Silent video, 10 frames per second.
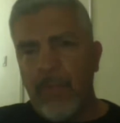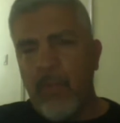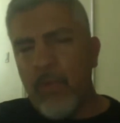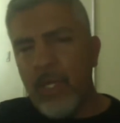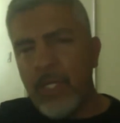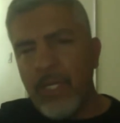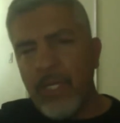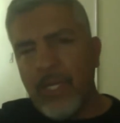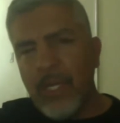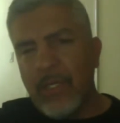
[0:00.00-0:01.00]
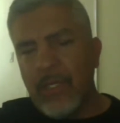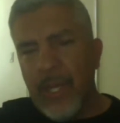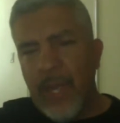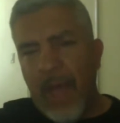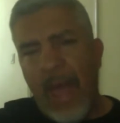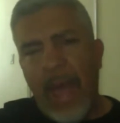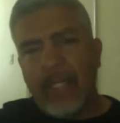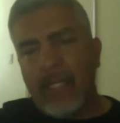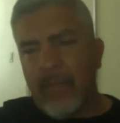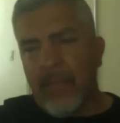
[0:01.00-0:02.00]
We want to see the kids
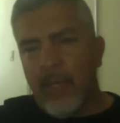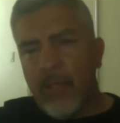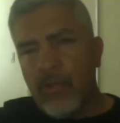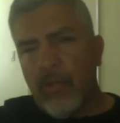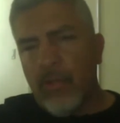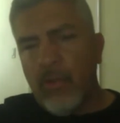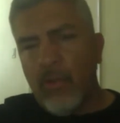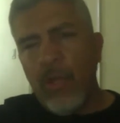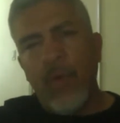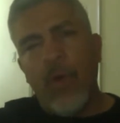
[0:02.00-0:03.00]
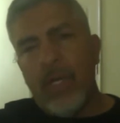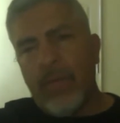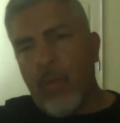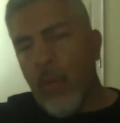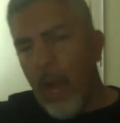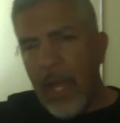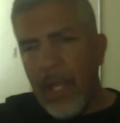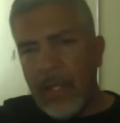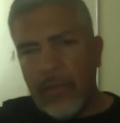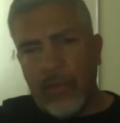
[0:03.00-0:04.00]
active. So we go out of our way.
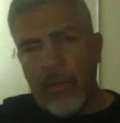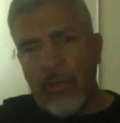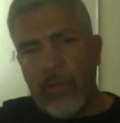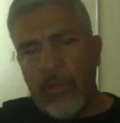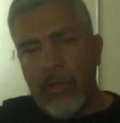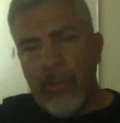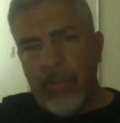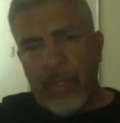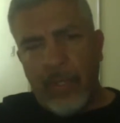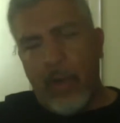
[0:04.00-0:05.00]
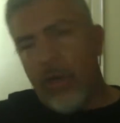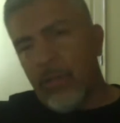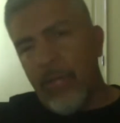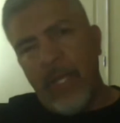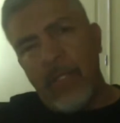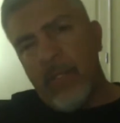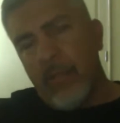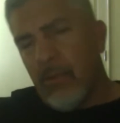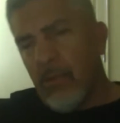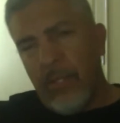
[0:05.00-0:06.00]
Antonio calls me, "Hey,
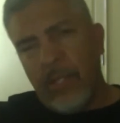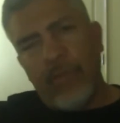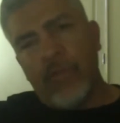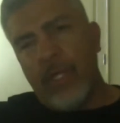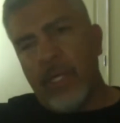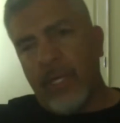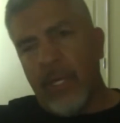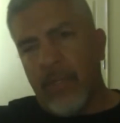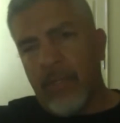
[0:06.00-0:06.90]
let's go train the kids.